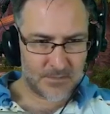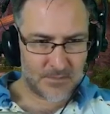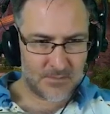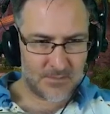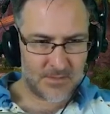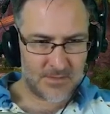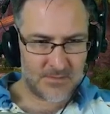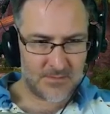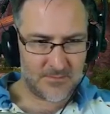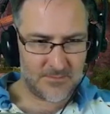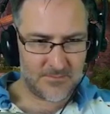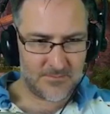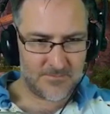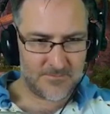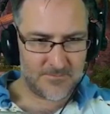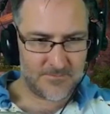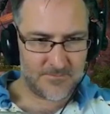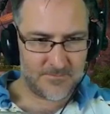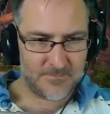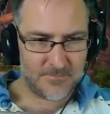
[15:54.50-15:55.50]
Wow.
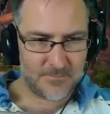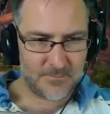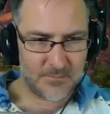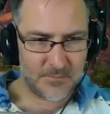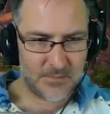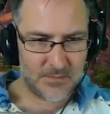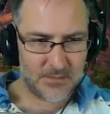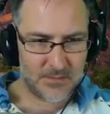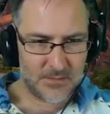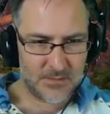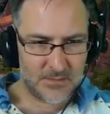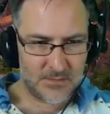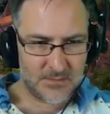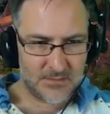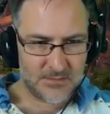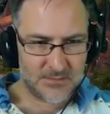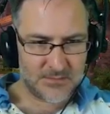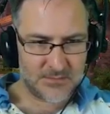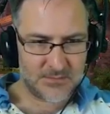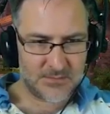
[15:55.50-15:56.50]

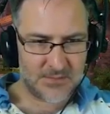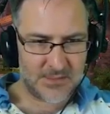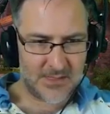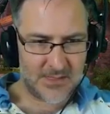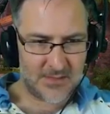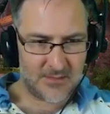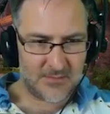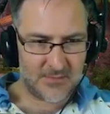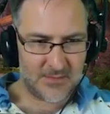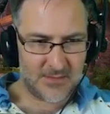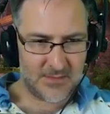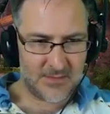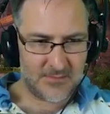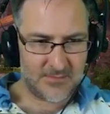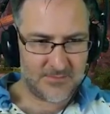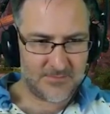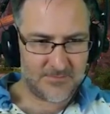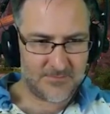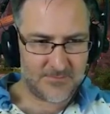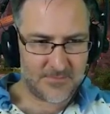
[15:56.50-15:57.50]
So
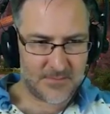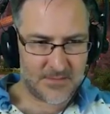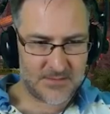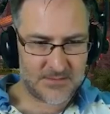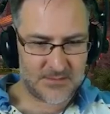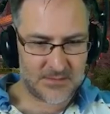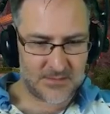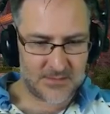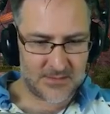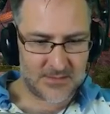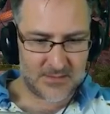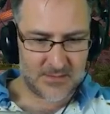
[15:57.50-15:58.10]
Dalaran, that's all I